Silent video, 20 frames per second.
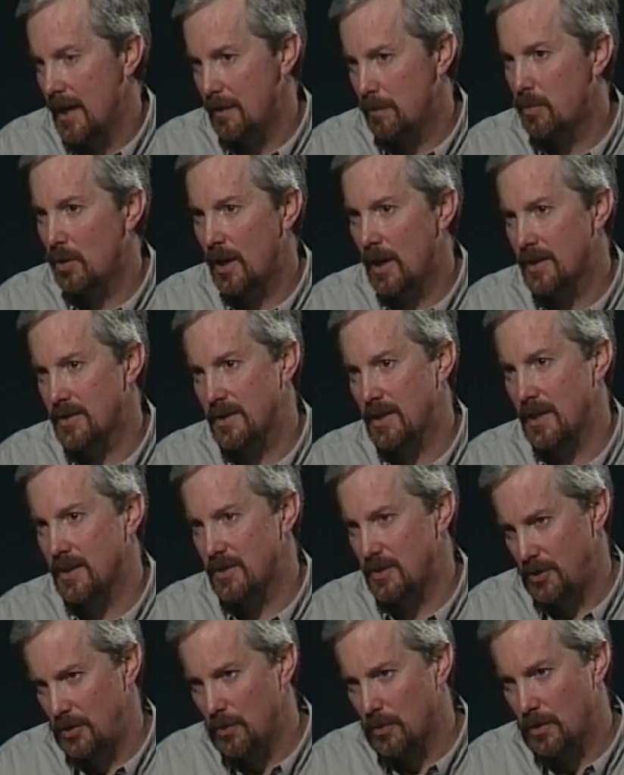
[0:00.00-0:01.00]

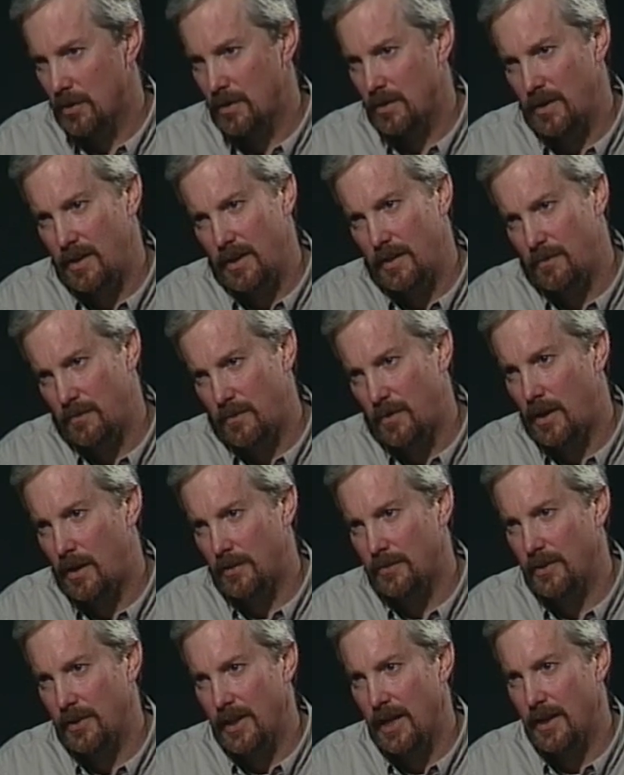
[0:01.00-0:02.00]
process. You were
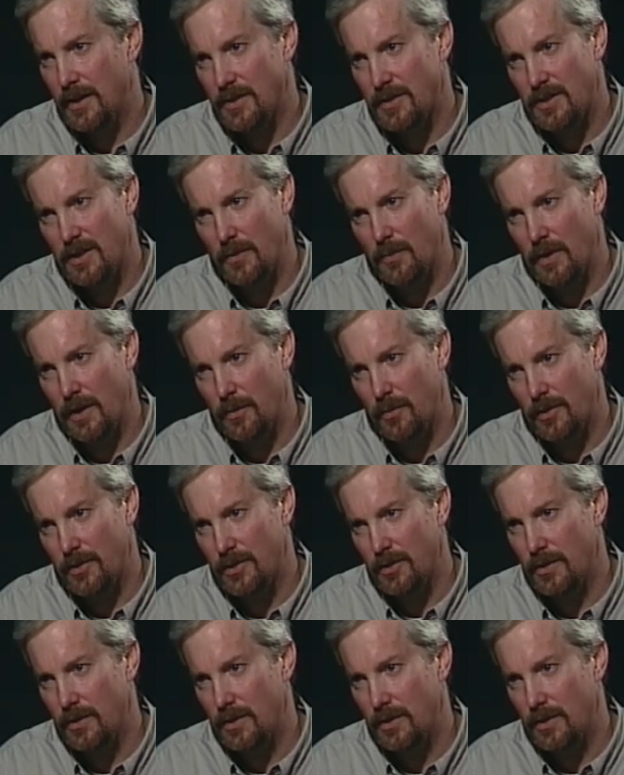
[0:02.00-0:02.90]
involved in that in some way, weren't you?